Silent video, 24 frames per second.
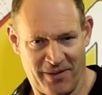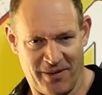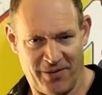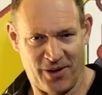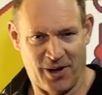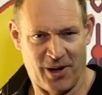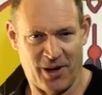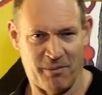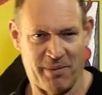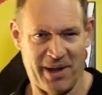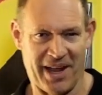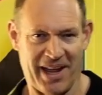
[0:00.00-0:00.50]
if
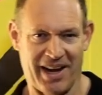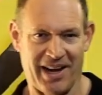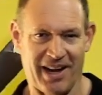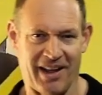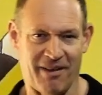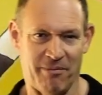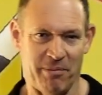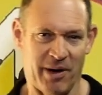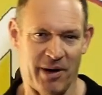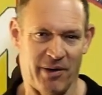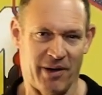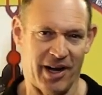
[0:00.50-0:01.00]
you've got a bad
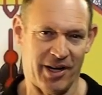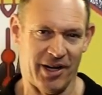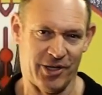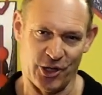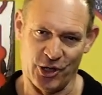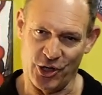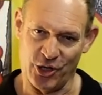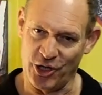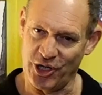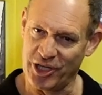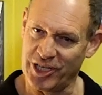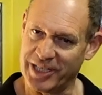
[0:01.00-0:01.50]
enough mirage
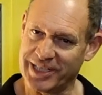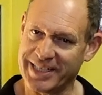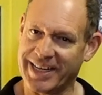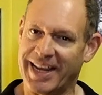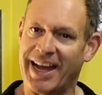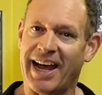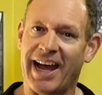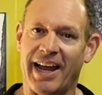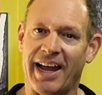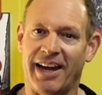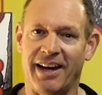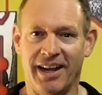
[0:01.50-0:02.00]
and you just
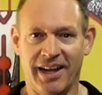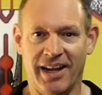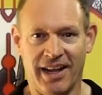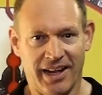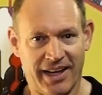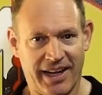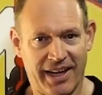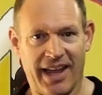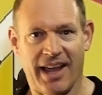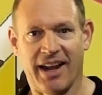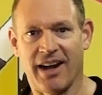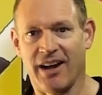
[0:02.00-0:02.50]
can't
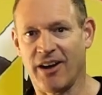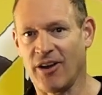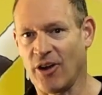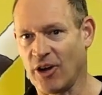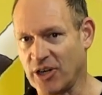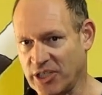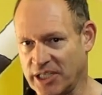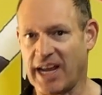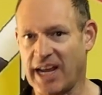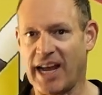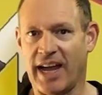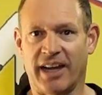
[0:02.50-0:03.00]
get it
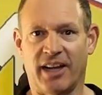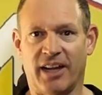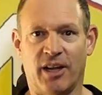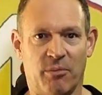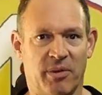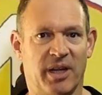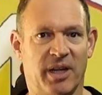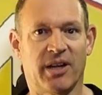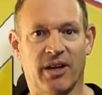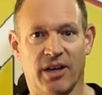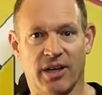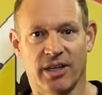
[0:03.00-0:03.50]
on target
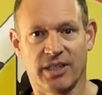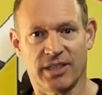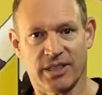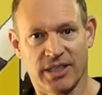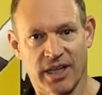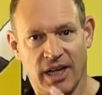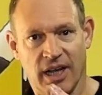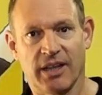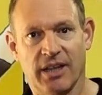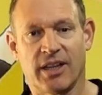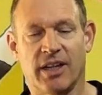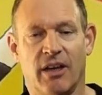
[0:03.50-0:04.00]
because
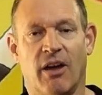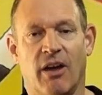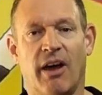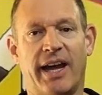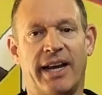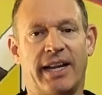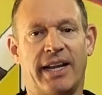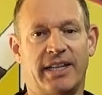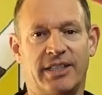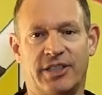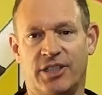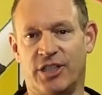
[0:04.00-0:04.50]
the
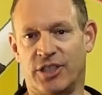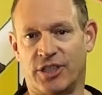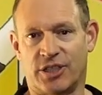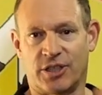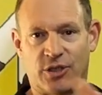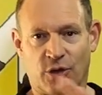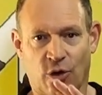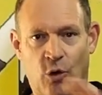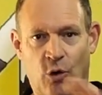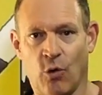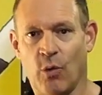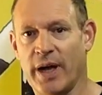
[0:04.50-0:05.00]
light is
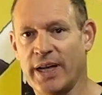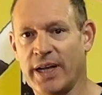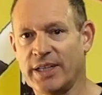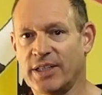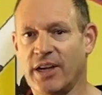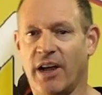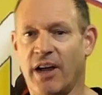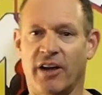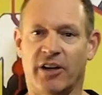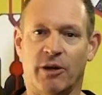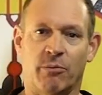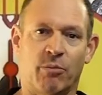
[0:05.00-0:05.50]
just always
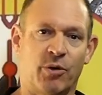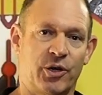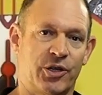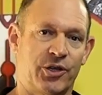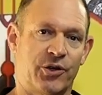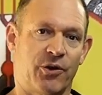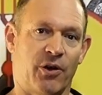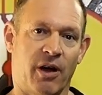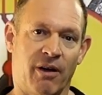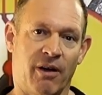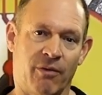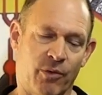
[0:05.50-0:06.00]
going to
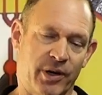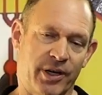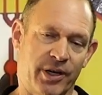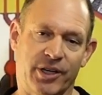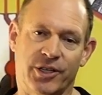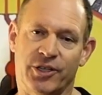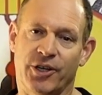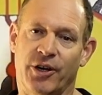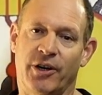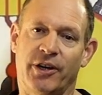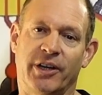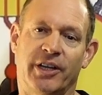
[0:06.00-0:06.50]
push you off when
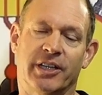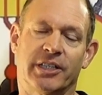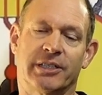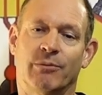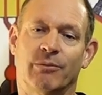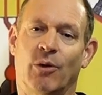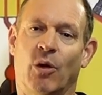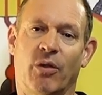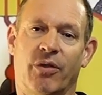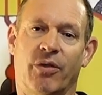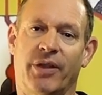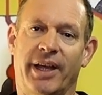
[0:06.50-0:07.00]
you're shooting at
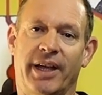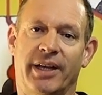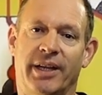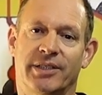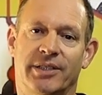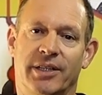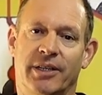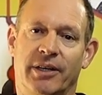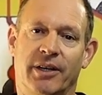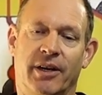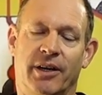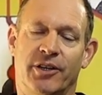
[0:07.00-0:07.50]
small
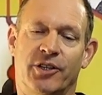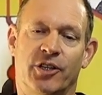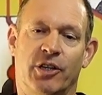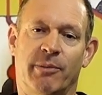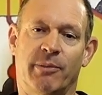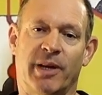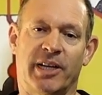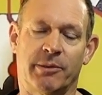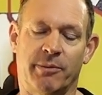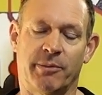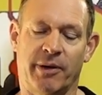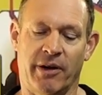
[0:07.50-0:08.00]
things and you've got too
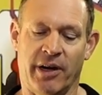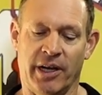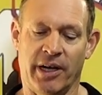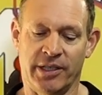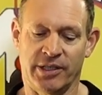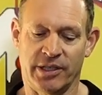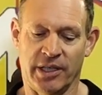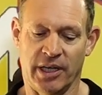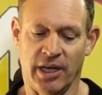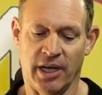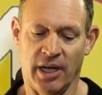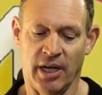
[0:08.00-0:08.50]
much
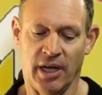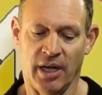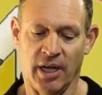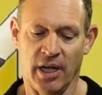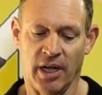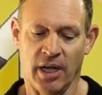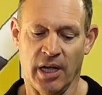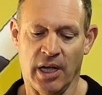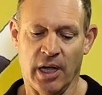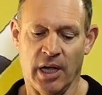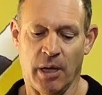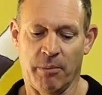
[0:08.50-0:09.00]
mirage.
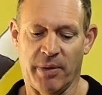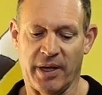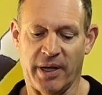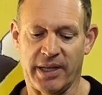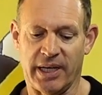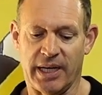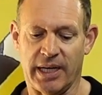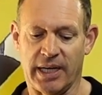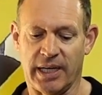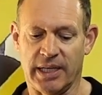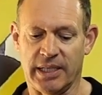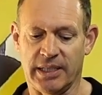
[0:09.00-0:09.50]
But
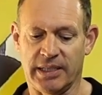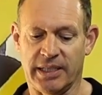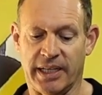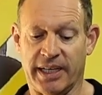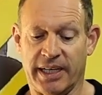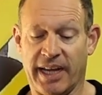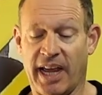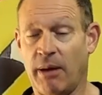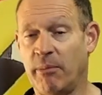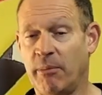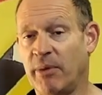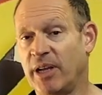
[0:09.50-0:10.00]
there's
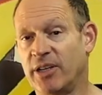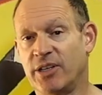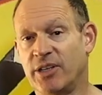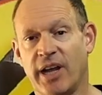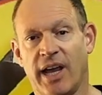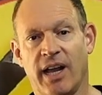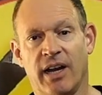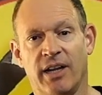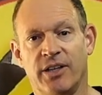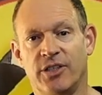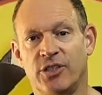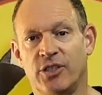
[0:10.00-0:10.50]
it can be a
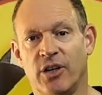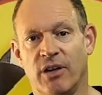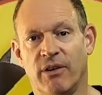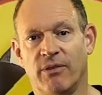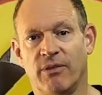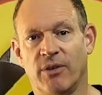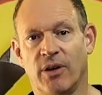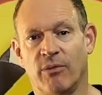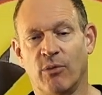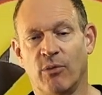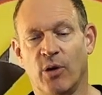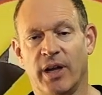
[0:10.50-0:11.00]
challenge
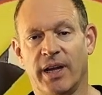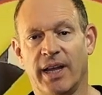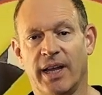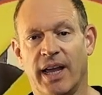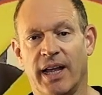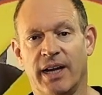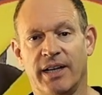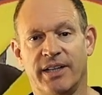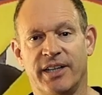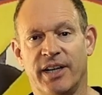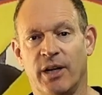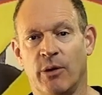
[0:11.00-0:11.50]
of, of working out
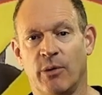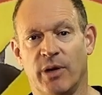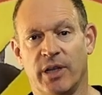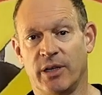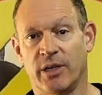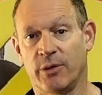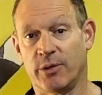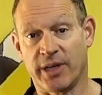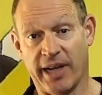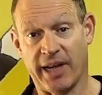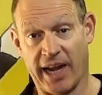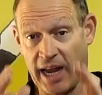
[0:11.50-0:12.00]
how to deal with
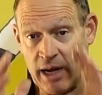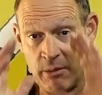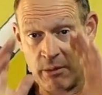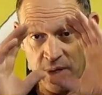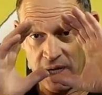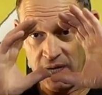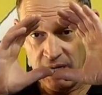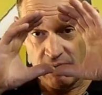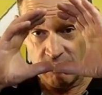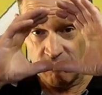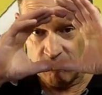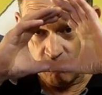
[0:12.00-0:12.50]
it. It can
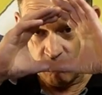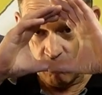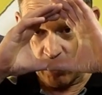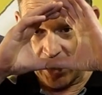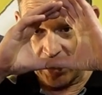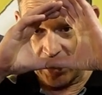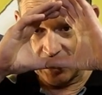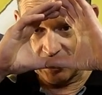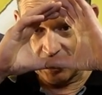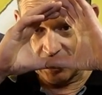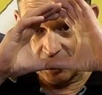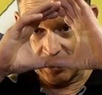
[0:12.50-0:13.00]
be
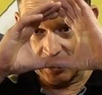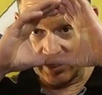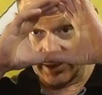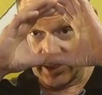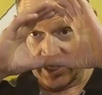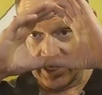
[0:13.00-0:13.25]
wait and,